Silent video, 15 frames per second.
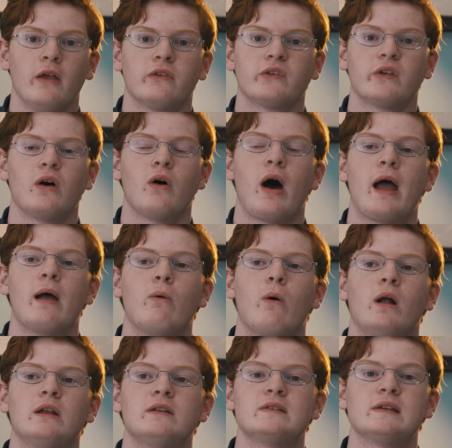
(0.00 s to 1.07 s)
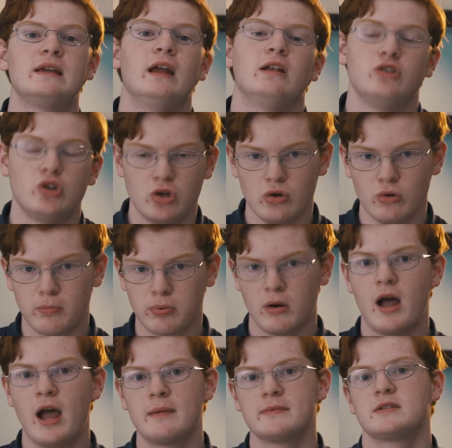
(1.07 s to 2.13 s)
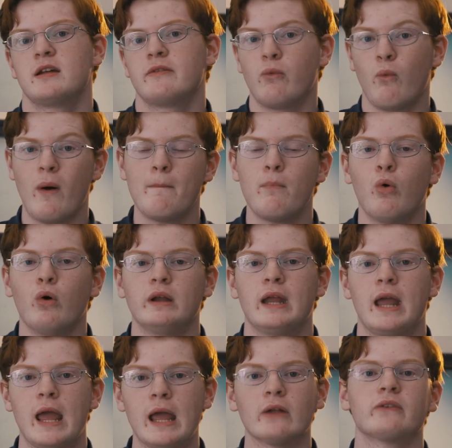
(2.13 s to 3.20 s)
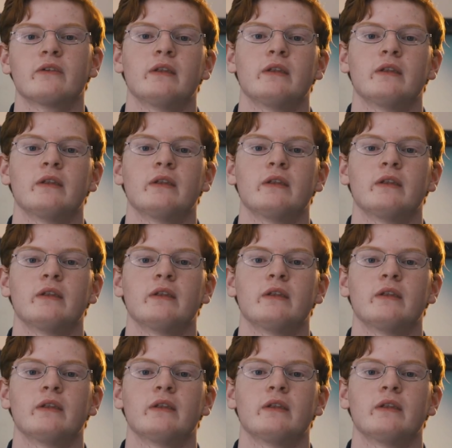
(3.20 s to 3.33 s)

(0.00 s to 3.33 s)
So I wanted to get two primes at f1.8